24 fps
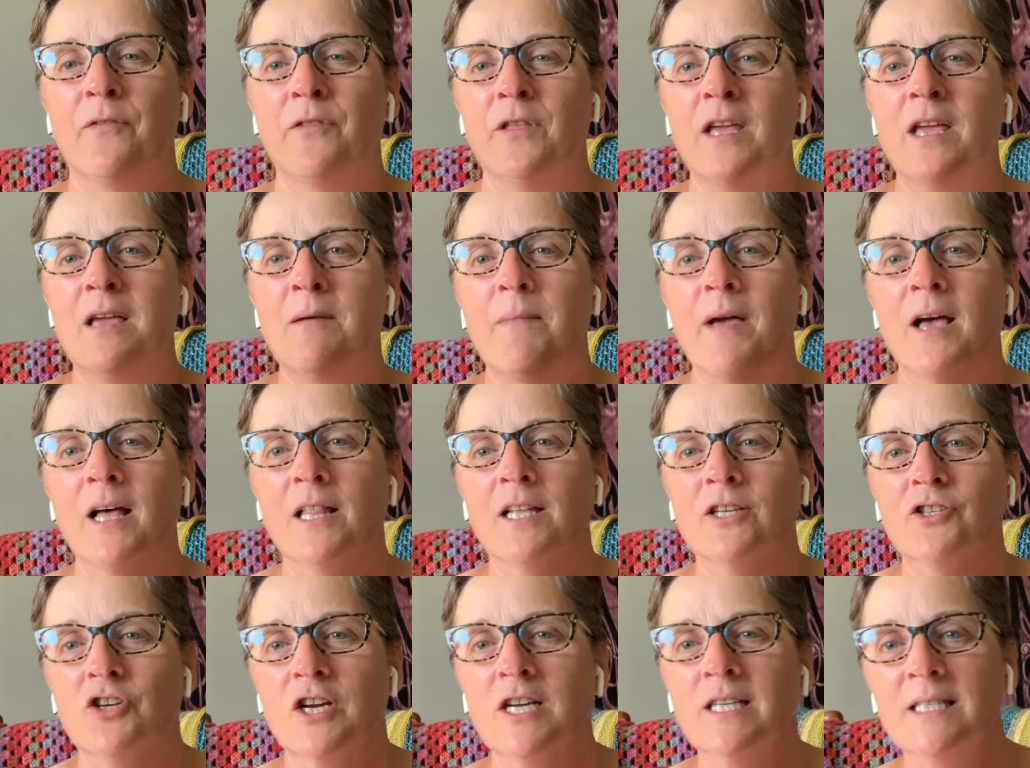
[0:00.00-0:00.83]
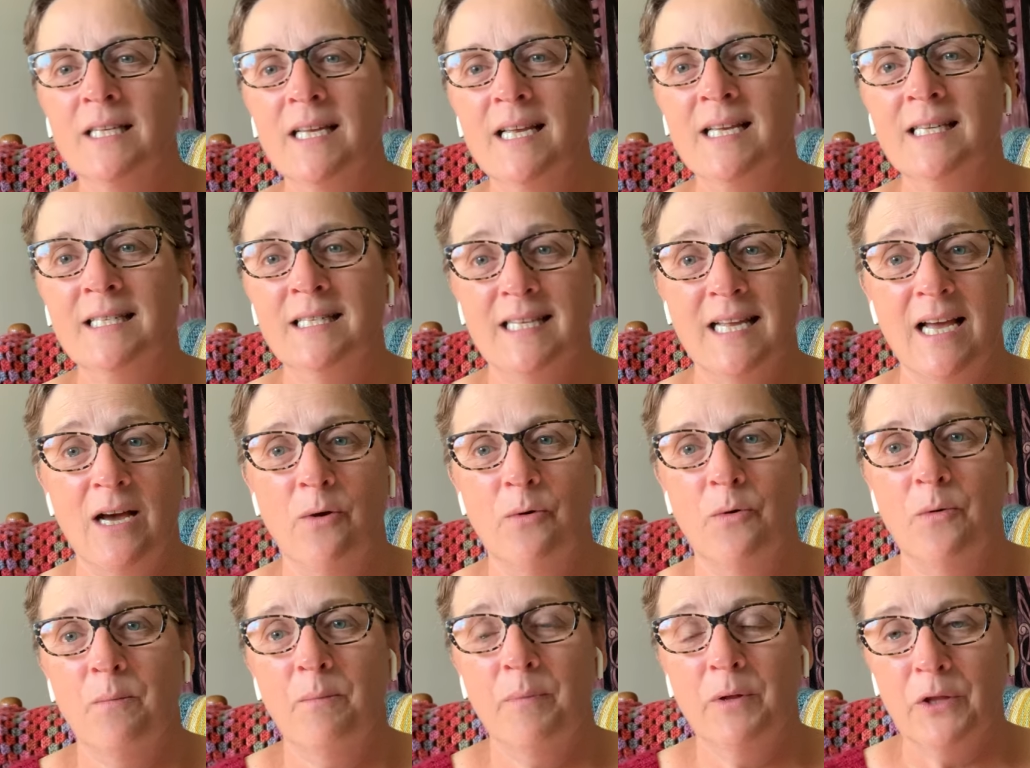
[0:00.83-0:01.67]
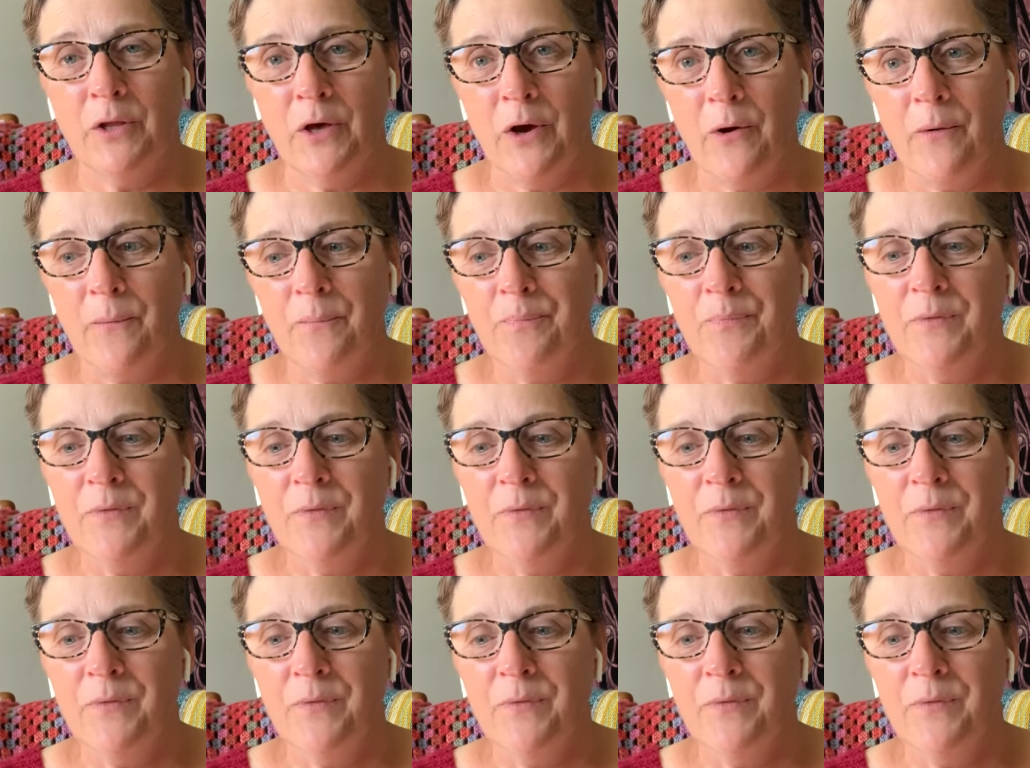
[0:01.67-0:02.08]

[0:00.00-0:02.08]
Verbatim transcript: The email address is down below.